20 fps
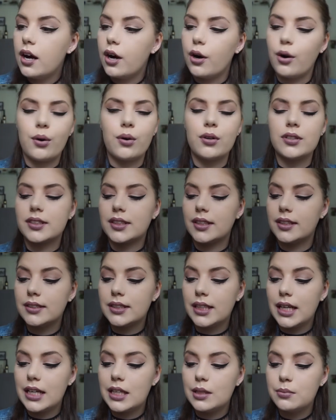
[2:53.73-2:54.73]
all skin
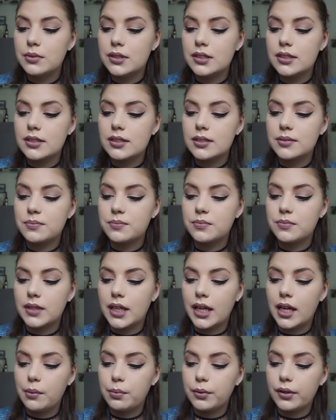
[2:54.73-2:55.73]
types,
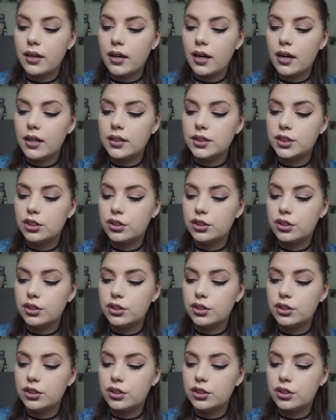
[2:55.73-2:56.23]
apricot,